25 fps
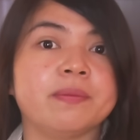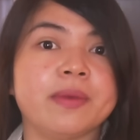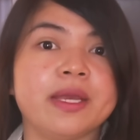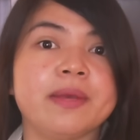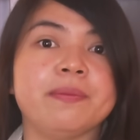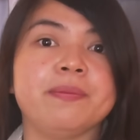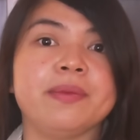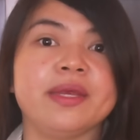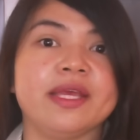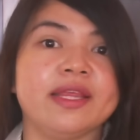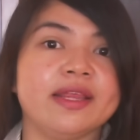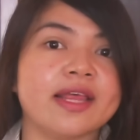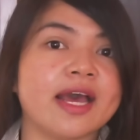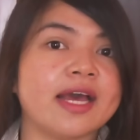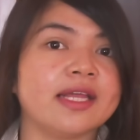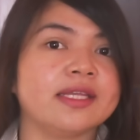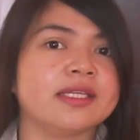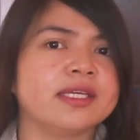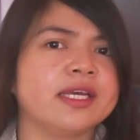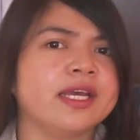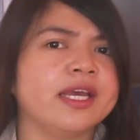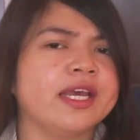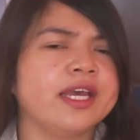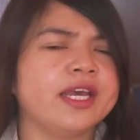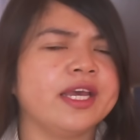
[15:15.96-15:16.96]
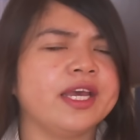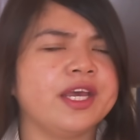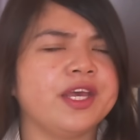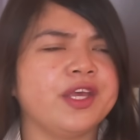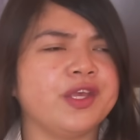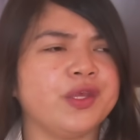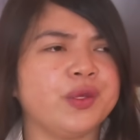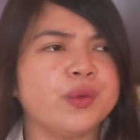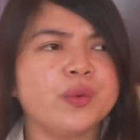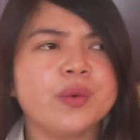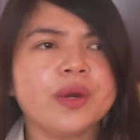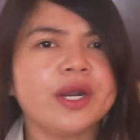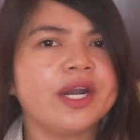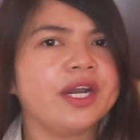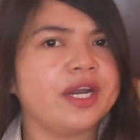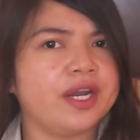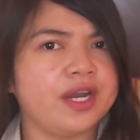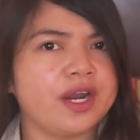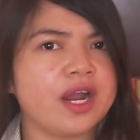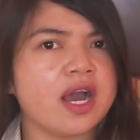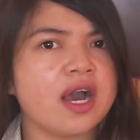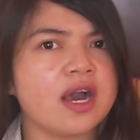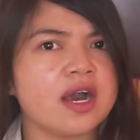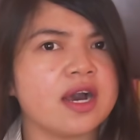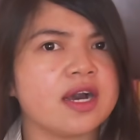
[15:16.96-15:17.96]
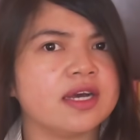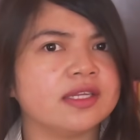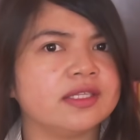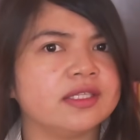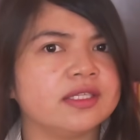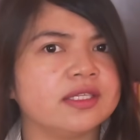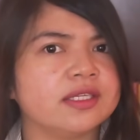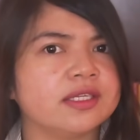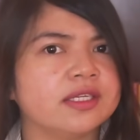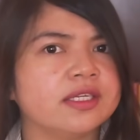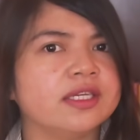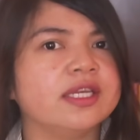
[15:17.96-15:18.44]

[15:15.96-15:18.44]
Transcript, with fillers: may be that you are not,